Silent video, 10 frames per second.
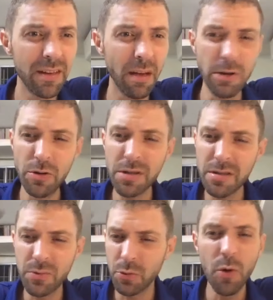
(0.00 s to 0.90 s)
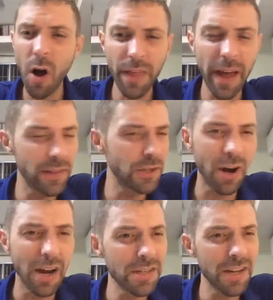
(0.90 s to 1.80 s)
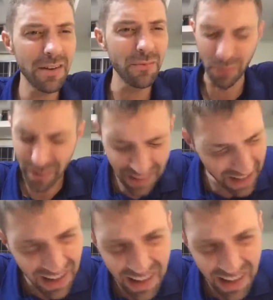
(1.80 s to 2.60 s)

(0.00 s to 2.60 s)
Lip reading: I mean, you just threw all that in the trash can? Really?